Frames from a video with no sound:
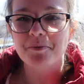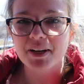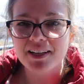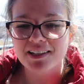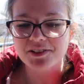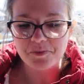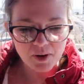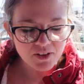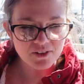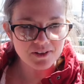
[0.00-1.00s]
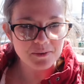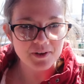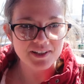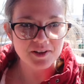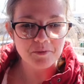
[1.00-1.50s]
Mike and his brother
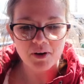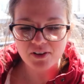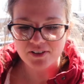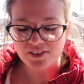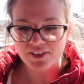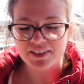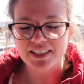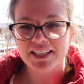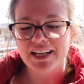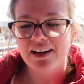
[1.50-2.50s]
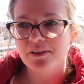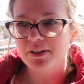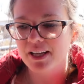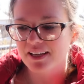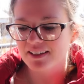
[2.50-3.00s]
were in the barn cleaning it
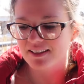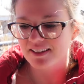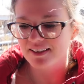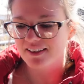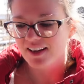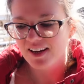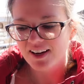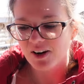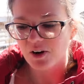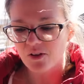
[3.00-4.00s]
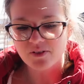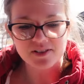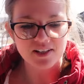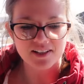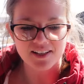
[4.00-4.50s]
out, and uh, all of a
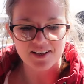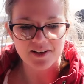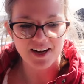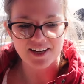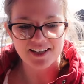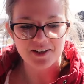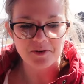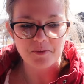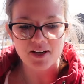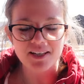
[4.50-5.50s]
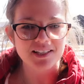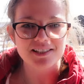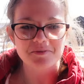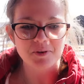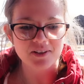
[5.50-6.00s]
sudden uh, I hear Mike and
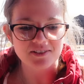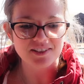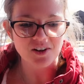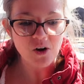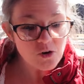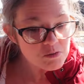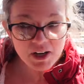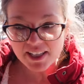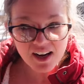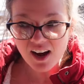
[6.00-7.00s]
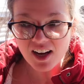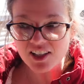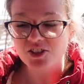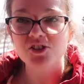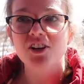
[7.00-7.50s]
his brother say, "Oh my
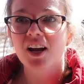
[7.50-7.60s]
gosh!"